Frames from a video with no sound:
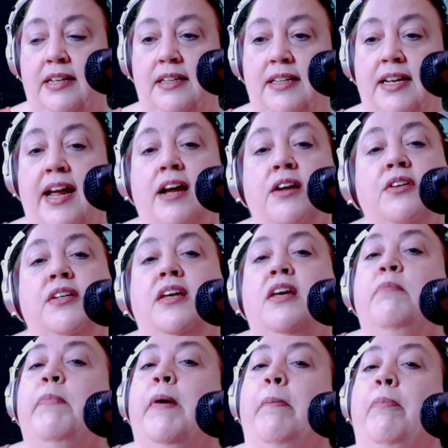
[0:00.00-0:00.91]
can't
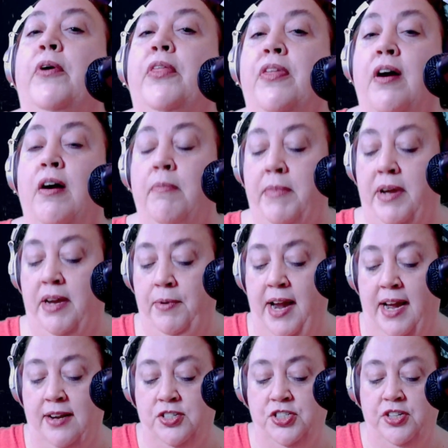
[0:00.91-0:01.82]
keep up with all my
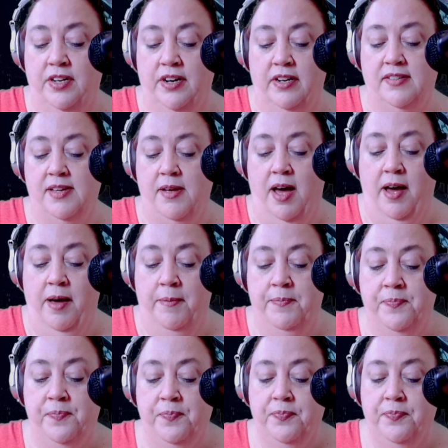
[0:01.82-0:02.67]
reactions um,